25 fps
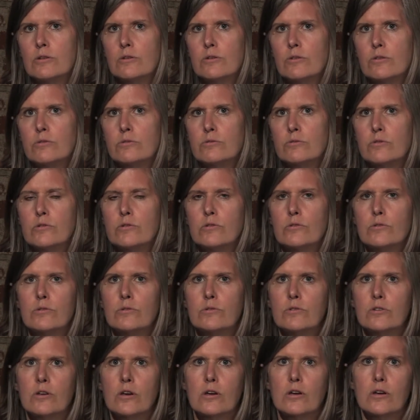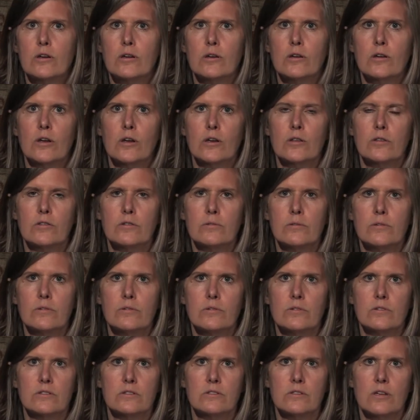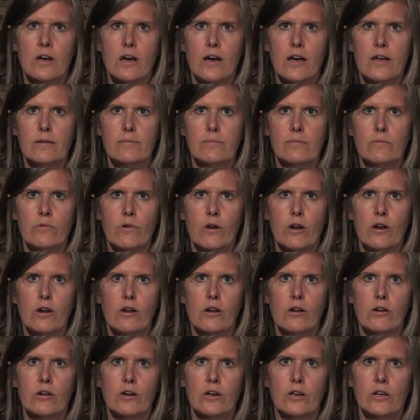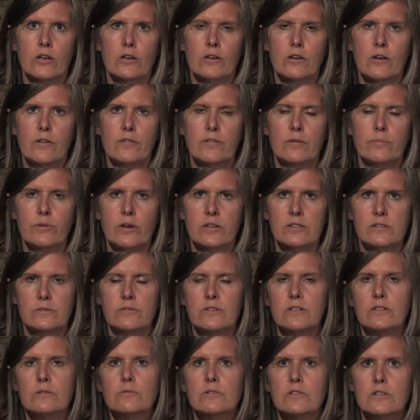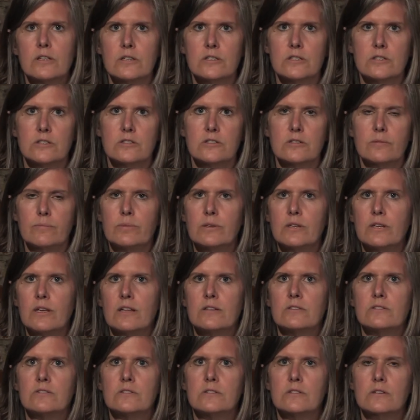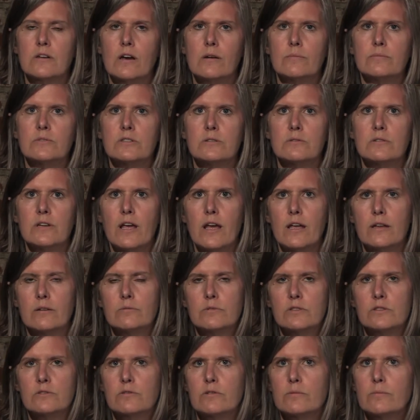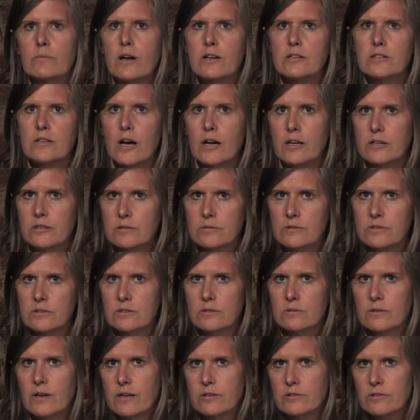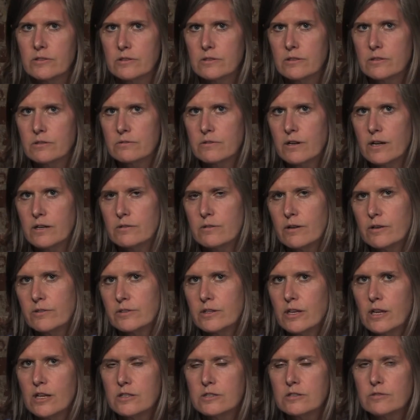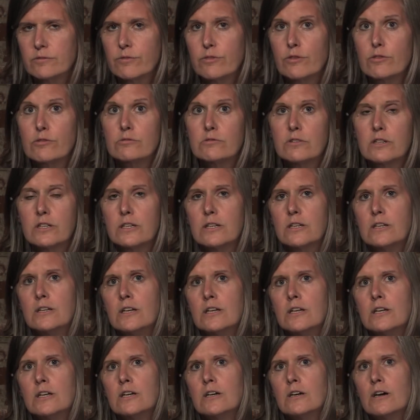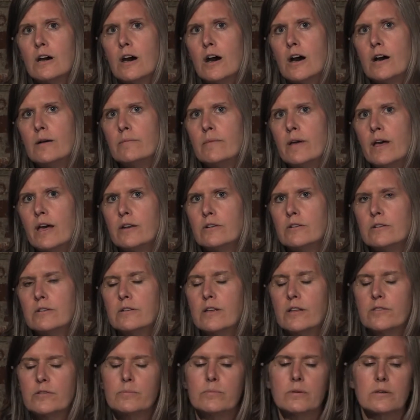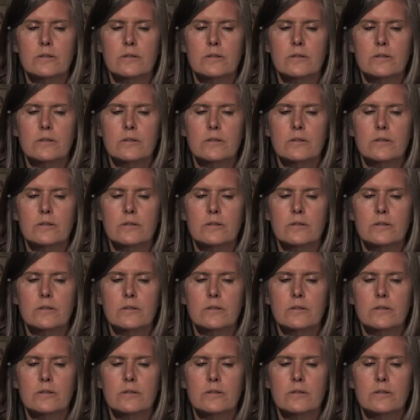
through the, the, the time where uh, the breastfeeding relationship begins to come to an end, which for my daughter was around right around the age of three. Um, and, and the